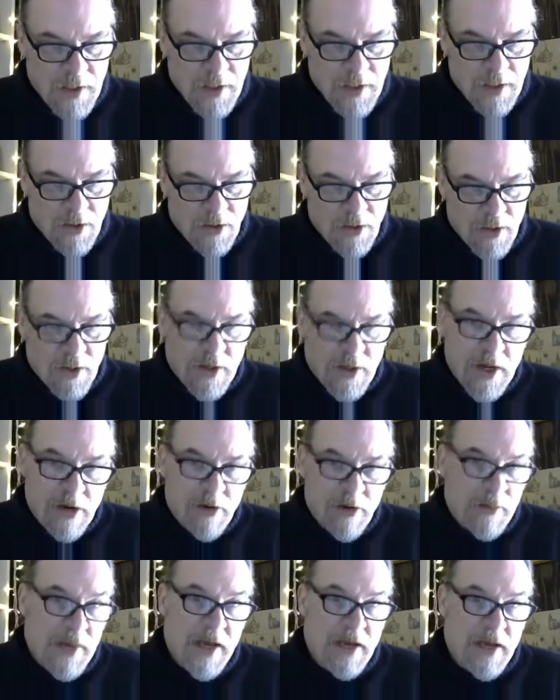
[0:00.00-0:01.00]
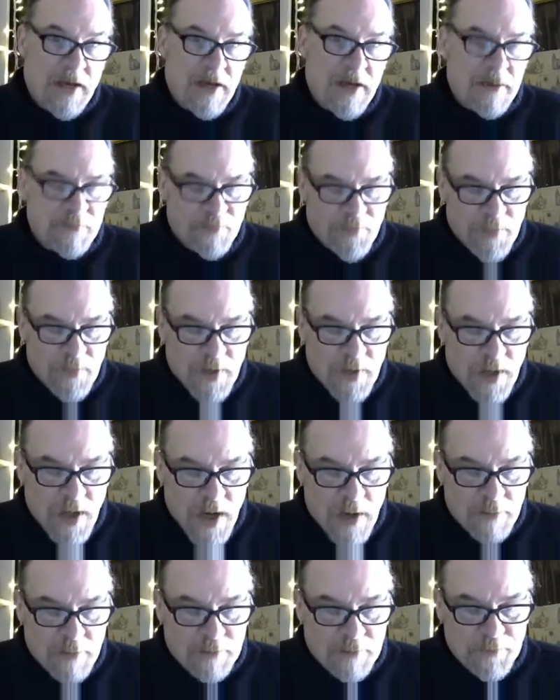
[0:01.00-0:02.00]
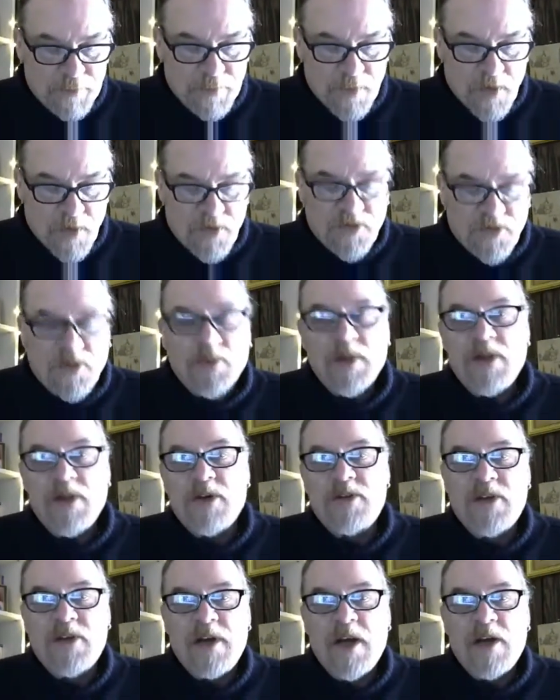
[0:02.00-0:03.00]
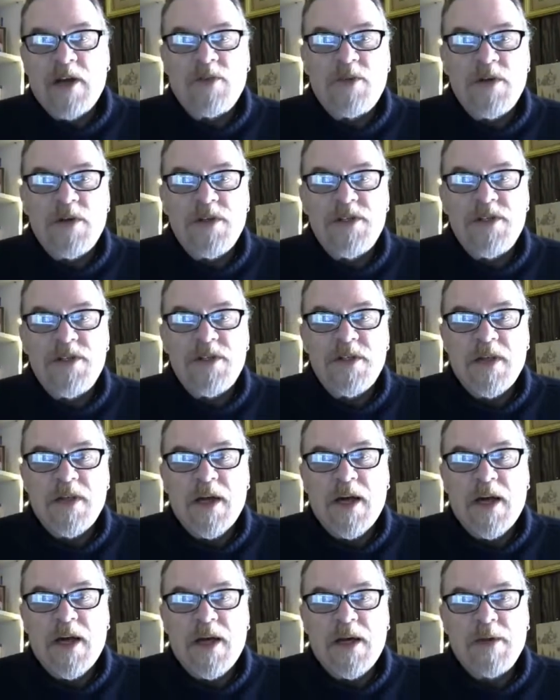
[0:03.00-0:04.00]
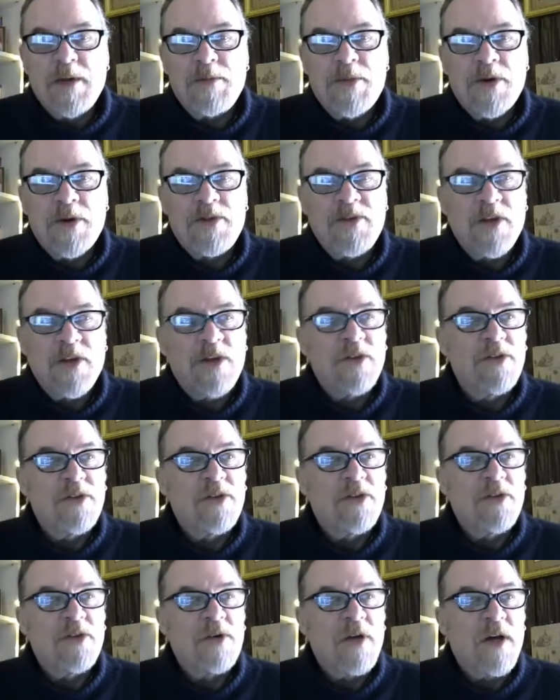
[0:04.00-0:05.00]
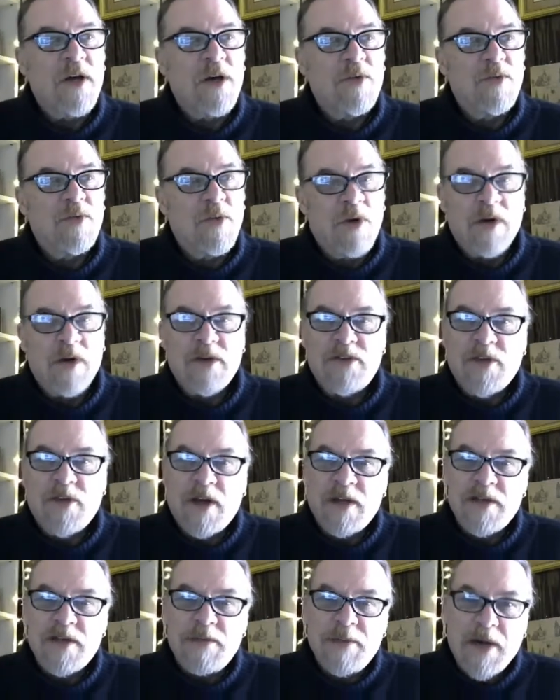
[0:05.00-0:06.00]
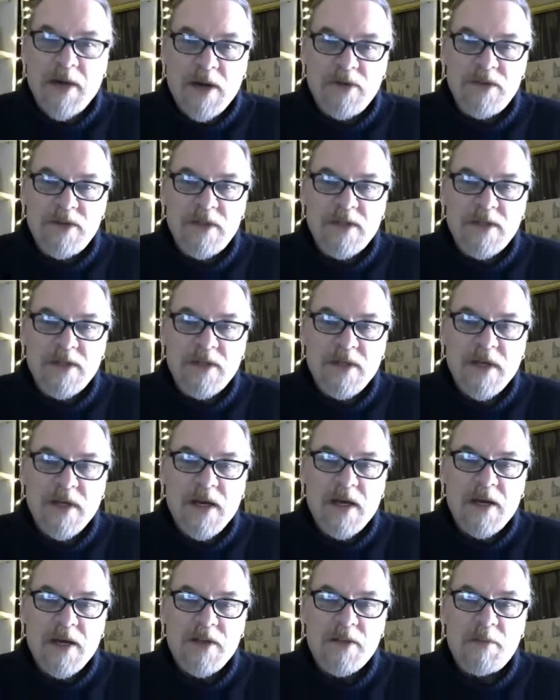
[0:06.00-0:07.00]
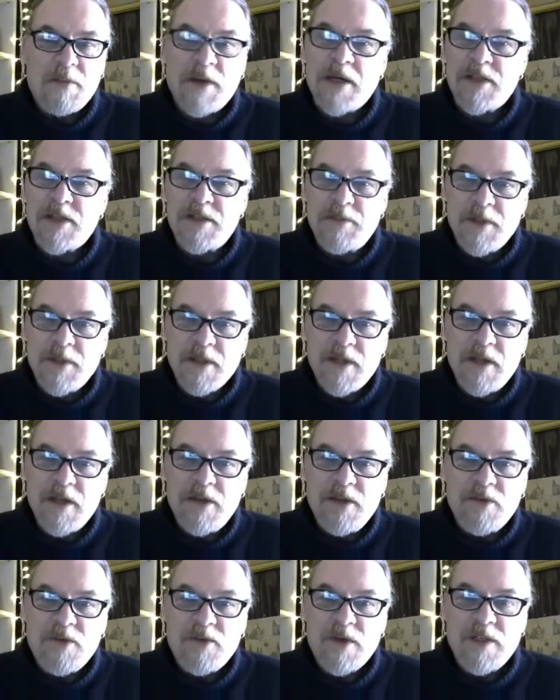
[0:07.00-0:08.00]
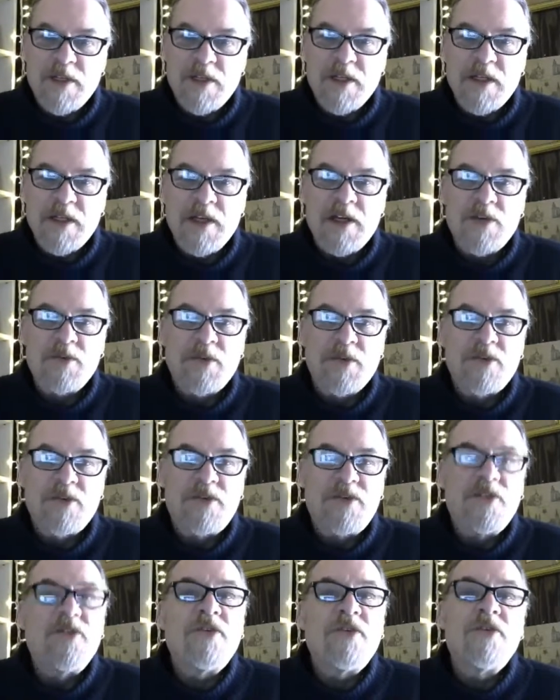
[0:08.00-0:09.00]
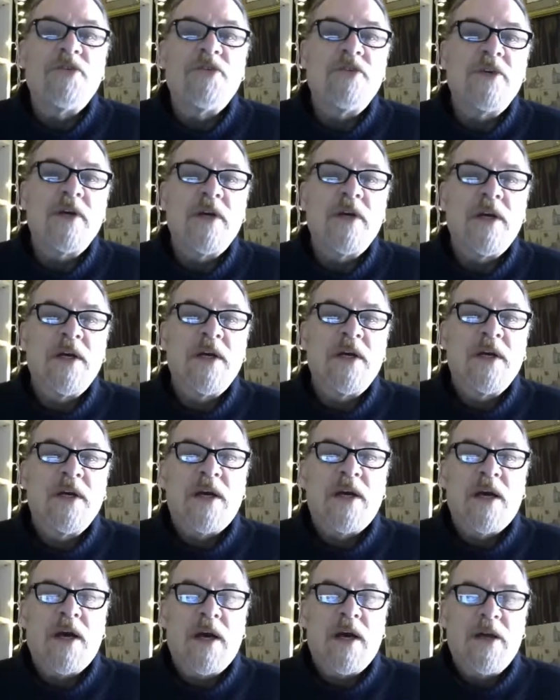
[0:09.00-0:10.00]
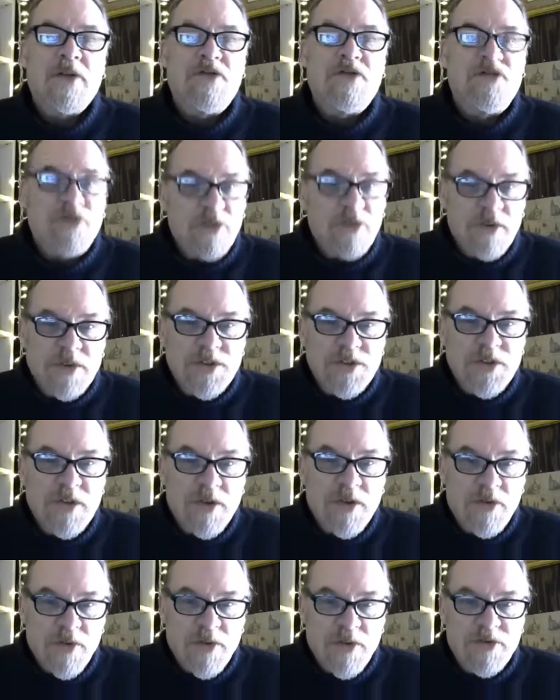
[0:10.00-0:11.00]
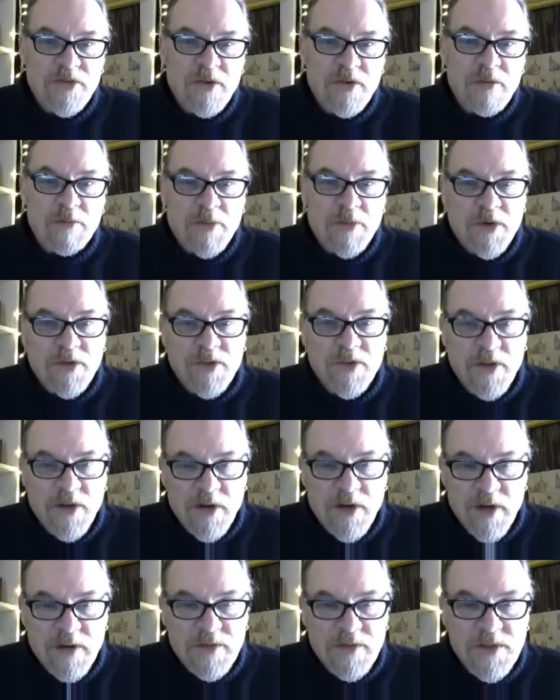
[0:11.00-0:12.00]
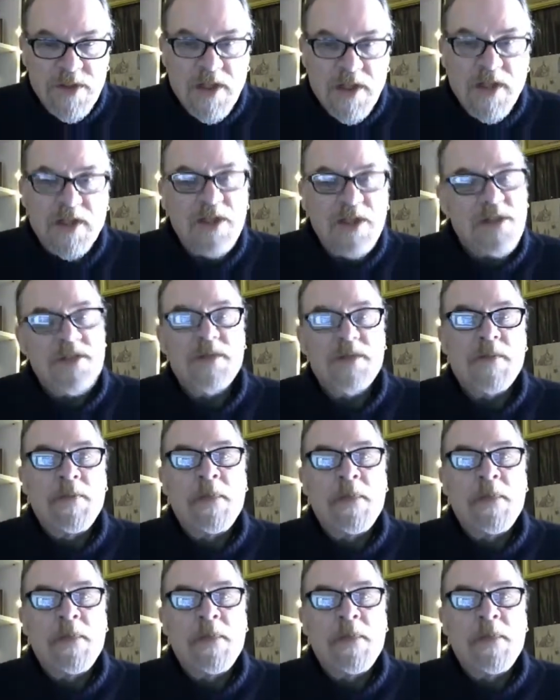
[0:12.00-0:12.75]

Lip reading: or Aramaic. So we looked at Edwards' particular work, talked about the possibility that we're dealing here with 2 Jewish Christian birth narratives. That is,